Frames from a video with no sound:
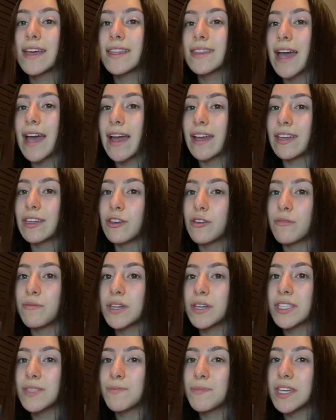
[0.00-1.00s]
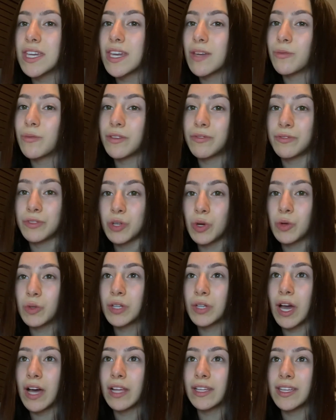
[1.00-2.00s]
that humans begin with no
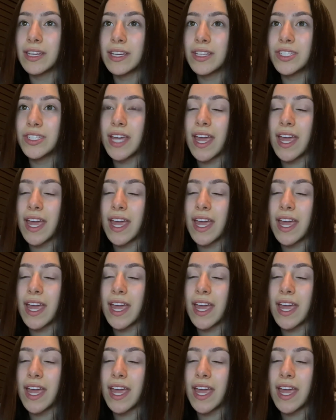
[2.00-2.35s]
knowledge